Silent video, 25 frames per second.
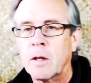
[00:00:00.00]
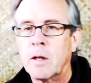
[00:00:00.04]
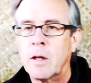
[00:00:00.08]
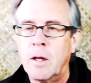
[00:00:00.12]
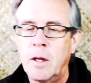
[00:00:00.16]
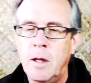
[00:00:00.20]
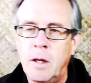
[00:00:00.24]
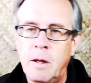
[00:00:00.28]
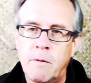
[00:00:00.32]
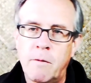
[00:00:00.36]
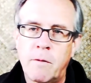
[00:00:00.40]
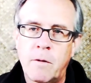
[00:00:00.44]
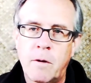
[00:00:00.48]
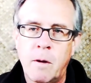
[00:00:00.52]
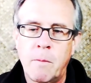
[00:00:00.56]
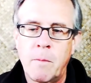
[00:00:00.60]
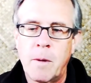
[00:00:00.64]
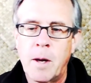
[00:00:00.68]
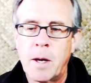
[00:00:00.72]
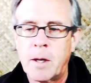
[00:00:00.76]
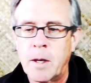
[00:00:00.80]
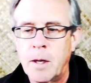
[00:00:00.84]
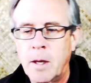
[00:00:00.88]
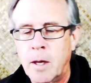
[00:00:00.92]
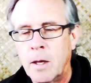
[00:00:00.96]
can leave,
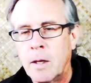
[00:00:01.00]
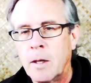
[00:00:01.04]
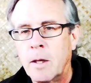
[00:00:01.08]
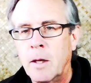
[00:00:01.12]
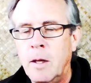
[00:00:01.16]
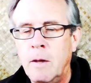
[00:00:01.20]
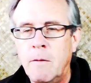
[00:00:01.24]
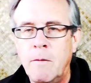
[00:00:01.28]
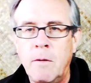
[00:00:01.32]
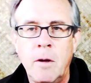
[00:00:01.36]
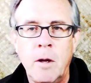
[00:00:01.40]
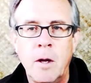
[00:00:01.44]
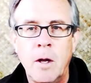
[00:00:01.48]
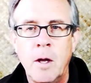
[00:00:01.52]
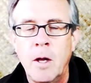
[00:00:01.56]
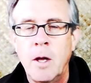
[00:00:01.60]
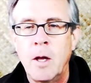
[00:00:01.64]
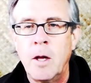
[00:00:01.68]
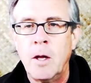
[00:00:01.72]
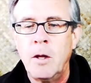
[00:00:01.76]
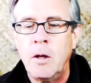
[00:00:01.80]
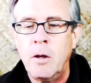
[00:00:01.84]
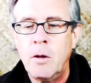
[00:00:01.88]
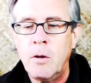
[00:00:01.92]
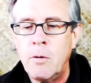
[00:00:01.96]
come back again, leave.
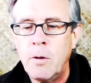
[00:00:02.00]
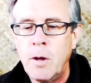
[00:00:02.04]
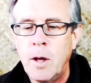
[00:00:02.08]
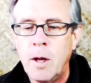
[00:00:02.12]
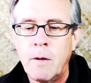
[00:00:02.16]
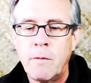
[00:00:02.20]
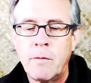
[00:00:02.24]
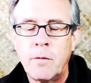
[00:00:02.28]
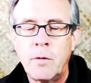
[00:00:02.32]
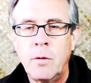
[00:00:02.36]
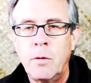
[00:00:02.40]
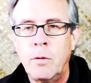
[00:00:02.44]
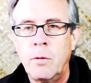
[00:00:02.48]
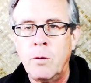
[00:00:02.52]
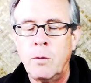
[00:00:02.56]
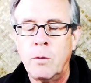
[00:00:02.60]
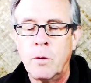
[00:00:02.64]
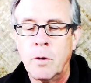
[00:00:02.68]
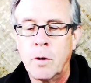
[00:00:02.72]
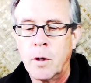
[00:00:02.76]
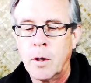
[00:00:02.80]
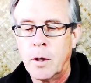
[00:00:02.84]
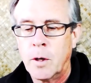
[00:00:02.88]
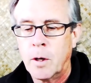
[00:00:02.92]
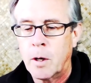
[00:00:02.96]
You don't have to
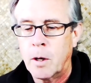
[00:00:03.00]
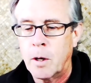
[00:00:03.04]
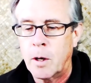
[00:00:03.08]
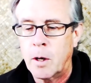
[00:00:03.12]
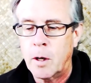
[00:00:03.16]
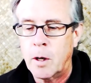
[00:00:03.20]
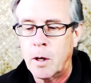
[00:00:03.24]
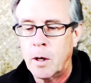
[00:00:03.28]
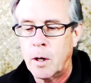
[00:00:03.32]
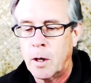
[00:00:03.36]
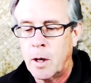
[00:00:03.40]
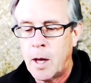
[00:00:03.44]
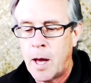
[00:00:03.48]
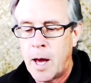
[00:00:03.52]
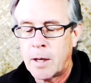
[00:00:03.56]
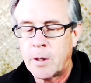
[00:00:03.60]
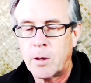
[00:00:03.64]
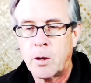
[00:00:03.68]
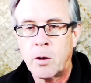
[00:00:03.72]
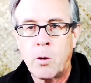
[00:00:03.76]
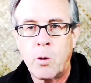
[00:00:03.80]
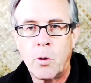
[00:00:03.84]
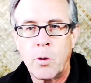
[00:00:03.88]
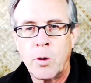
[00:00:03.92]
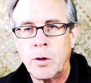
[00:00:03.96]
uh,
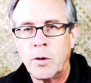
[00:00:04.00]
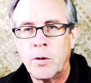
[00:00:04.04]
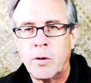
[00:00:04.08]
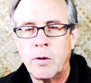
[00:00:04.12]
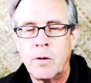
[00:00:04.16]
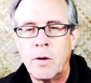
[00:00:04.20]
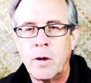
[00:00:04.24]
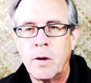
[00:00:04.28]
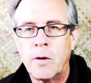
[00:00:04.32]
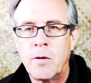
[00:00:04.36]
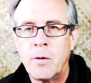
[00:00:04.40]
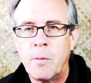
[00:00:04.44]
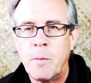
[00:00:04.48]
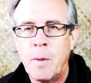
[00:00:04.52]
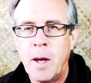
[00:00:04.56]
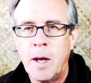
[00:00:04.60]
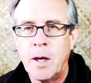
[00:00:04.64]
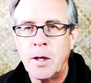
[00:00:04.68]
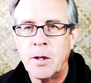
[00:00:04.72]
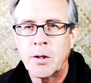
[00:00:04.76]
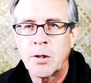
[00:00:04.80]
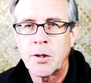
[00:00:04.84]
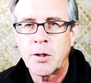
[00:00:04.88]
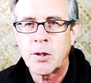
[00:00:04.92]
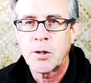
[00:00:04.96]
act according to their
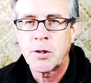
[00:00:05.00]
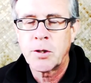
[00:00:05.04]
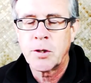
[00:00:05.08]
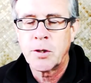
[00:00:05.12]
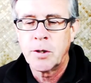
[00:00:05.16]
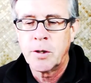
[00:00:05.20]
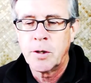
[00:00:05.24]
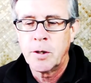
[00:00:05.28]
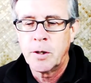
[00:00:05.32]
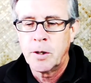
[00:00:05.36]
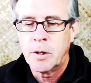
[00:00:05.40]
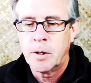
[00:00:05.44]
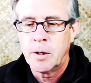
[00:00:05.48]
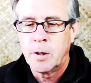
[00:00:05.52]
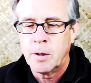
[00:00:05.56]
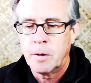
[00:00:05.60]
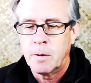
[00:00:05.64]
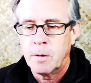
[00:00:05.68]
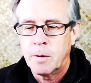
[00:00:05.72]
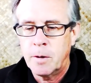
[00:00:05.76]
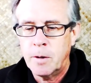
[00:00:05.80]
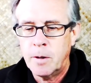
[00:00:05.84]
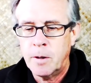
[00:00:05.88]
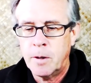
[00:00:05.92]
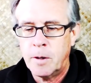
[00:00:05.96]
demands,
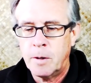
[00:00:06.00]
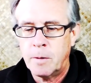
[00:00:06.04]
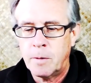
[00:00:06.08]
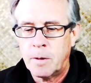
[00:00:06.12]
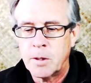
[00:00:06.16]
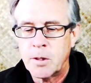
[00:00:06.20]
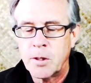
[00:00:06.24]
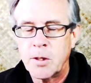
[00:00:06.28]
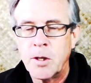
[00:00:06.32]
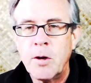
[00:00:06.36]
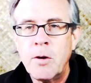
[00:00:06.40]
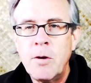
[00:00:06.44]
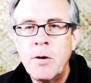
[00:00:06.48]
because